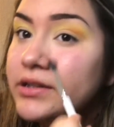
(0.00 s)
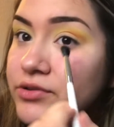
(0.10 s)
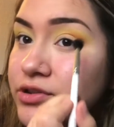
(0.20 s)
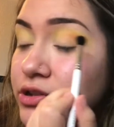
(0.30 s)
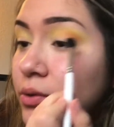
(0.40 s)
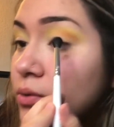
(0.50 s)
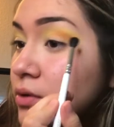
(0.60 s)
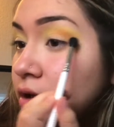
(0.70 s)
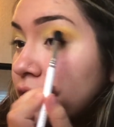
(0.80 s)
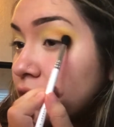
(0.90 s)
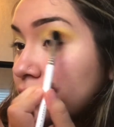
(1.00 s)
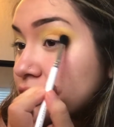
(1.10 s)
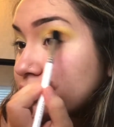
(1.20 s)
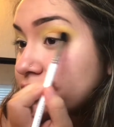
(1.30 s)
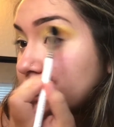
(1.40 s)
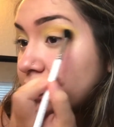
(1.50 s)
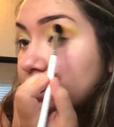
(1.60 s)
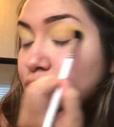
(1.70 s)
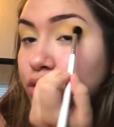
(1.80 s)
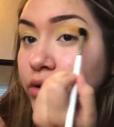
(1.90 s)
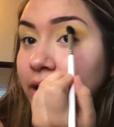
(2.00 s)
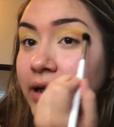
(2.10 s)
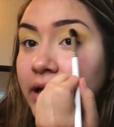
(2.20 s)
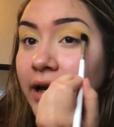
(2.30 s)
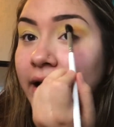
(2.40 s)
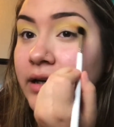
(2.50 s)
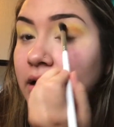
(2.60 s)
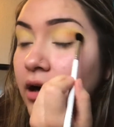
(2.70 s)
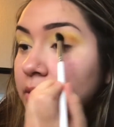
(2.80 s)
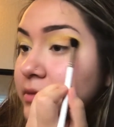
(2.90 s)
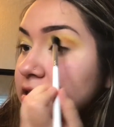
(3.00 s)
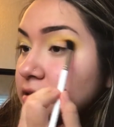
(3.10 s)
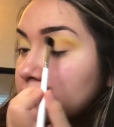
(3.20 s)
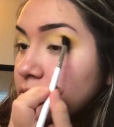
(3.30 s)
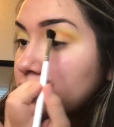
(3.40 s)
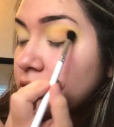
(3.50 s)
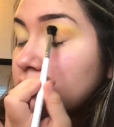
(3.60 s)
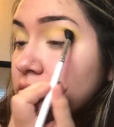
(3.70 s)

So shit, you know, yeah, I had to cop me some, you know.